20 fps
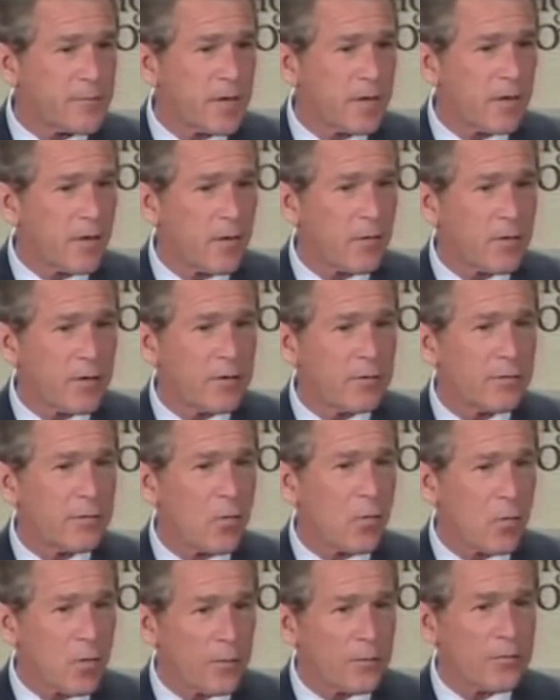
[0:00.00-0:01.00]
on these
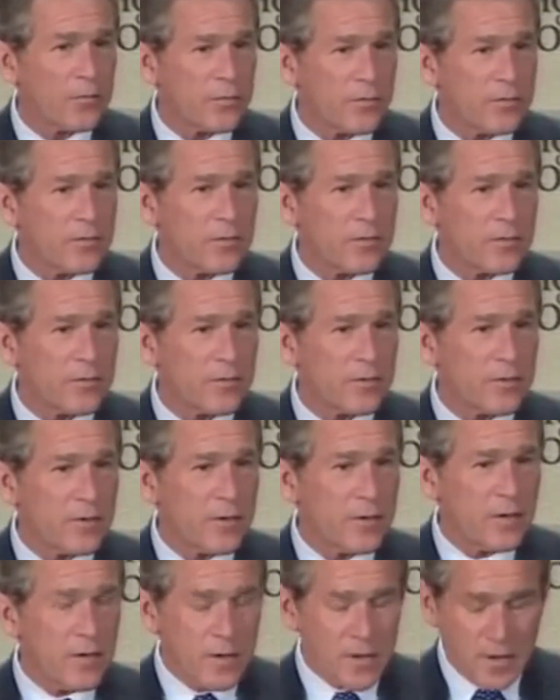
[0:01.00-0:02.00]
forms,
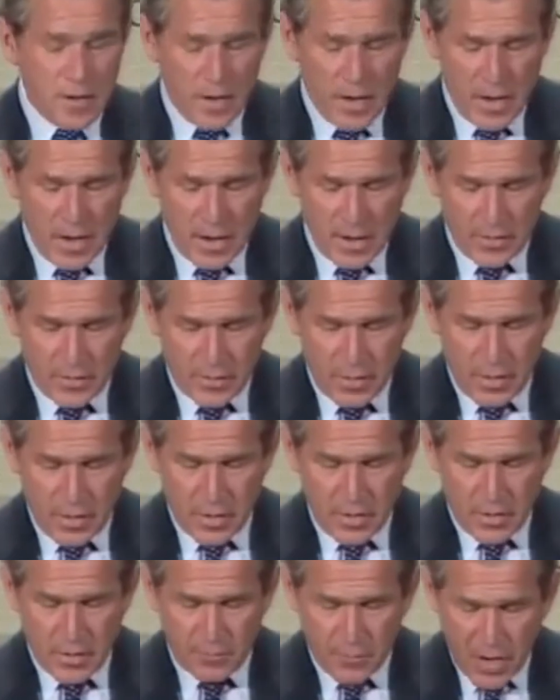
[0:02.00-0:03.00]
and
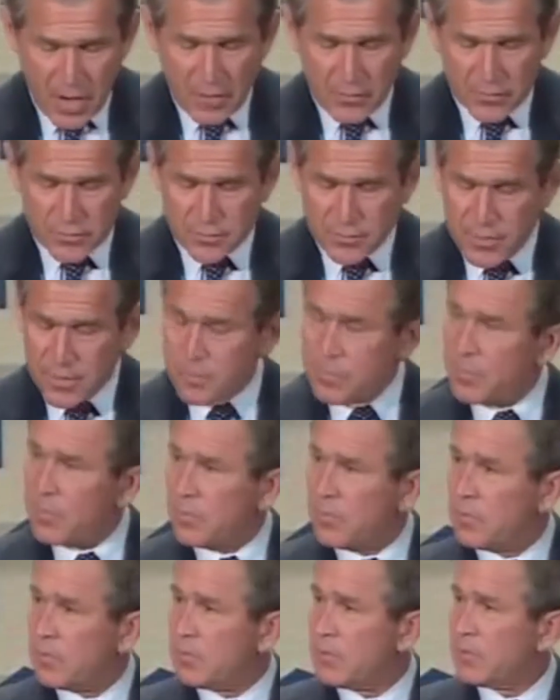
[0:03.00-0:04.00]
it bothers people.
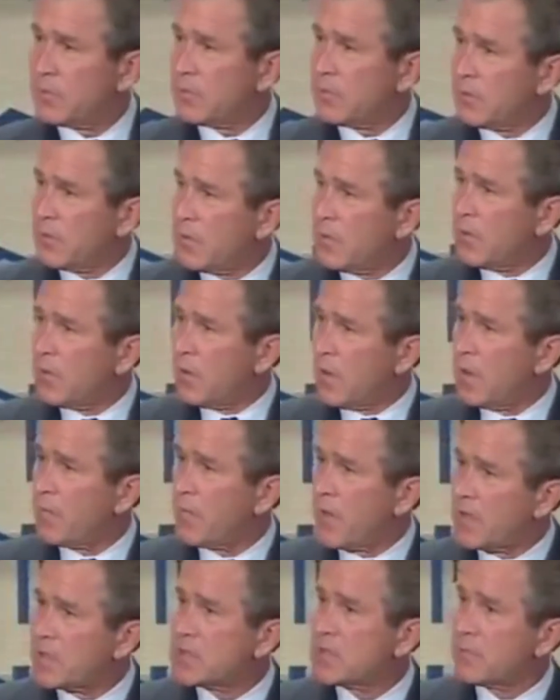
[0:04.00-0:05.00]
It
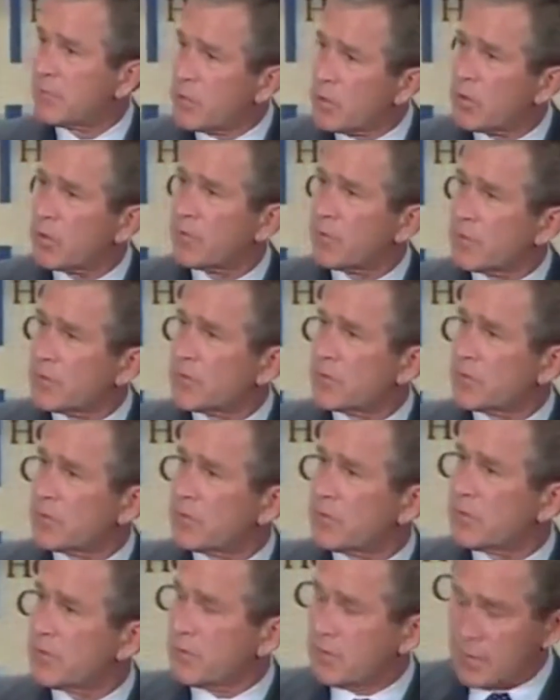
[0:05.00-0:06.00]
makes them nervous.
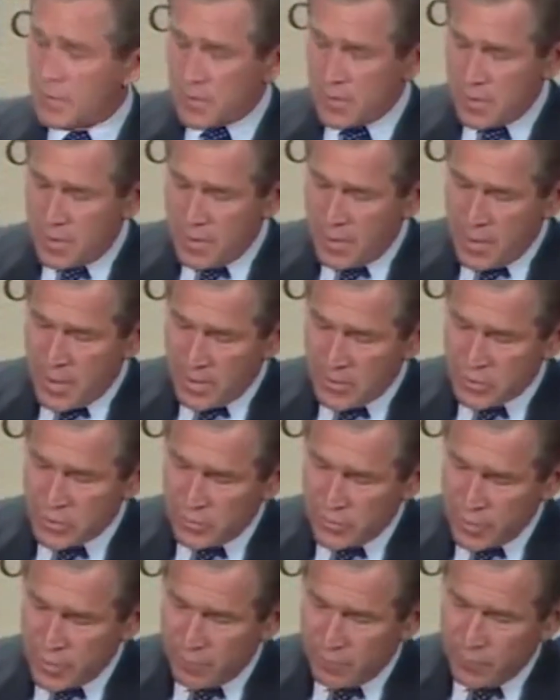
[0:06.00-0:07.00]
And
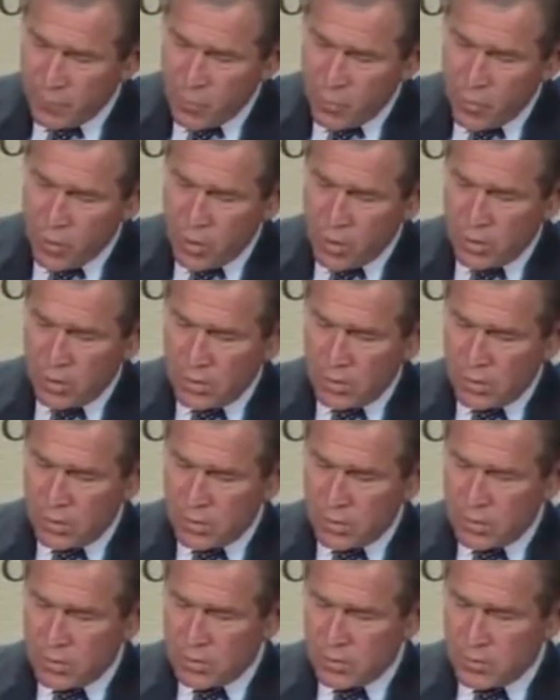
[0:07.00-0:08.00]
so therefore,
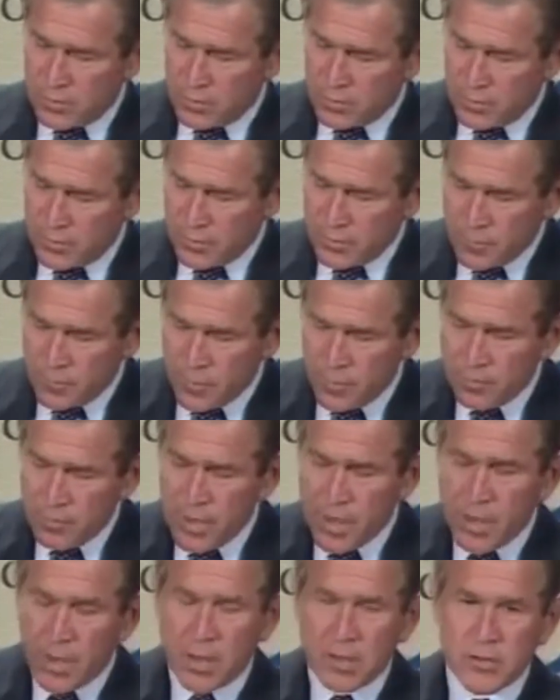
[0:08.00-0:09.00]
what
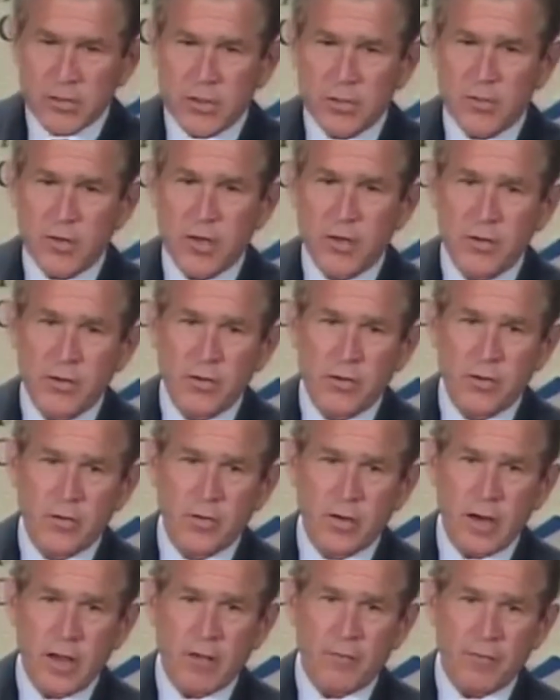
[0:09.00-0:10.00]
Mel has agreed to do
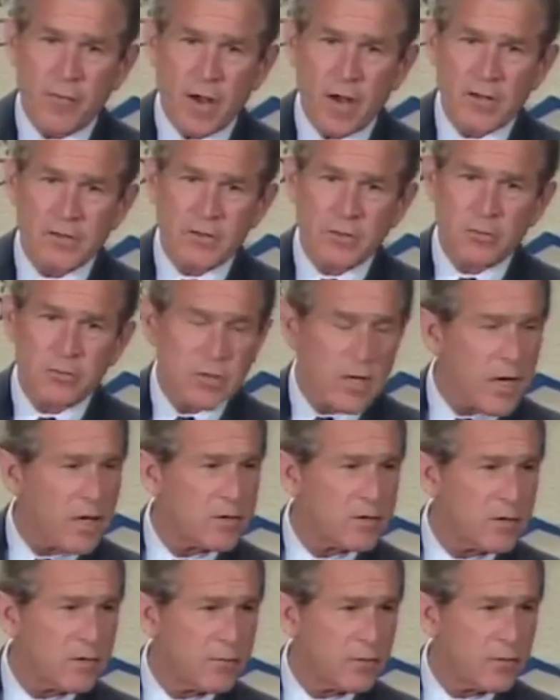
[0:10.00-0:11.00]
and Alfonso
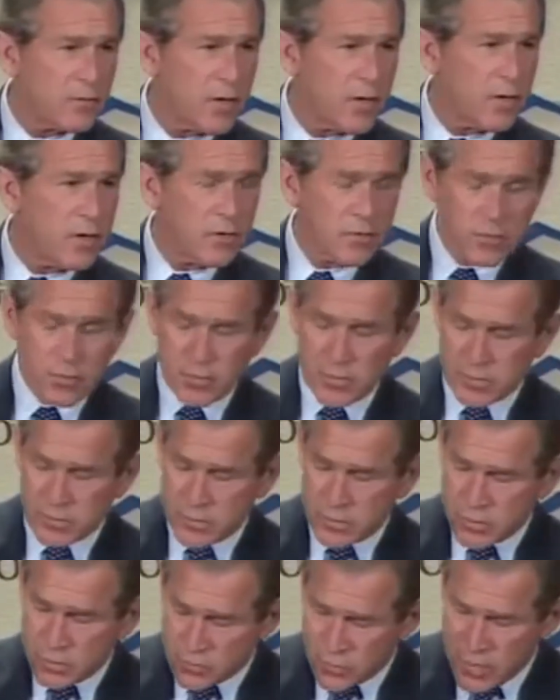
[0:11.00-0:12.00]
Jackson have agreed to do is
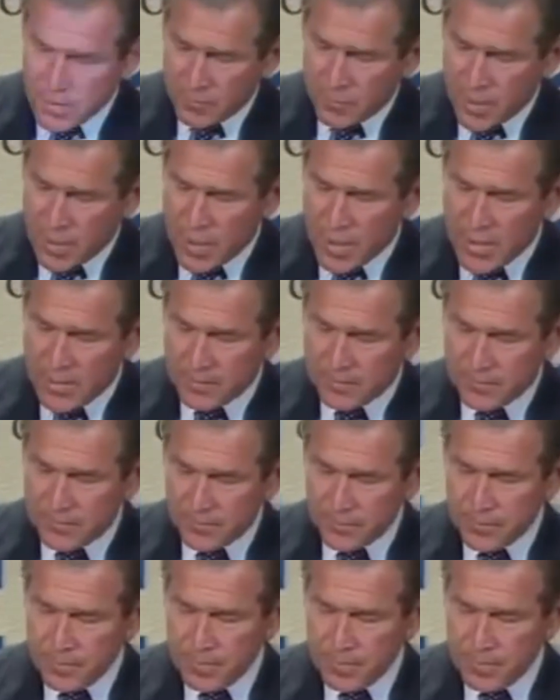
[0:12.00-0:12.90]
to streamline